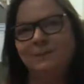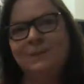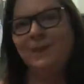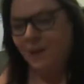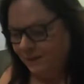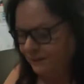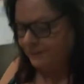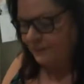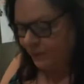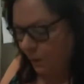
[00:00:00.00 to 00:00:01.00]
What
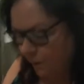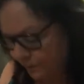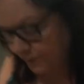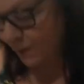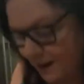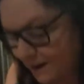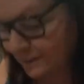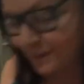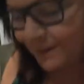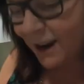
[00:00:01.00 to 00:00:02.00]
are your thoughts
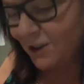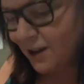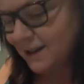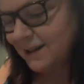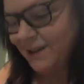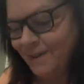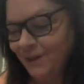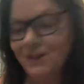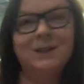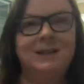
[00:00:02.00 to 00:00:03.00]
about the
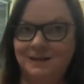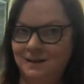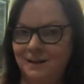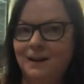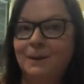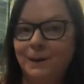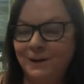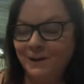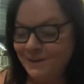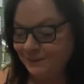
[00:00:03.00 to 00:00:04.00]
sausage? I just tasted the
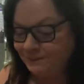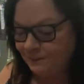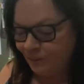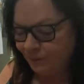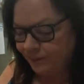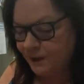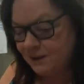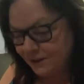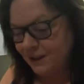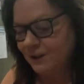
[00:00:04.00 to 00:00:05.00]
jalapeno
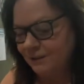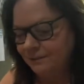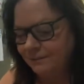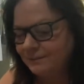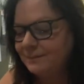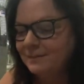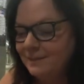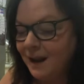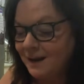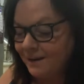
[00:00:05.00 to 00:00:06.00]
sausage.
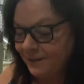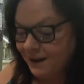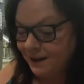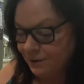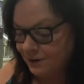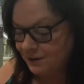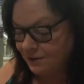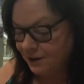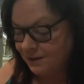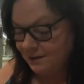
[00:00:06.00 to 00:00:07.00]
And man, that was
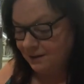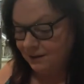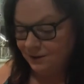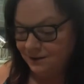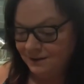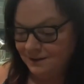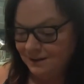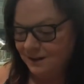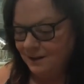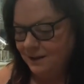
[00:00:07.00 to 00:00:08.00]
just delicious.
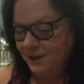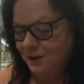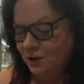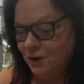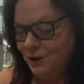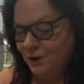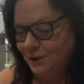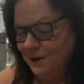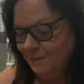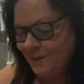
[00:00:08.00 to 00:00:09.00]
Let me show
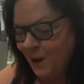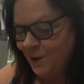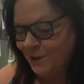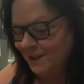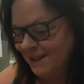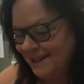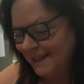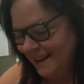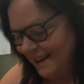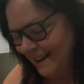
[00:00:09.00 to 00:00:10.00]
you what's inside.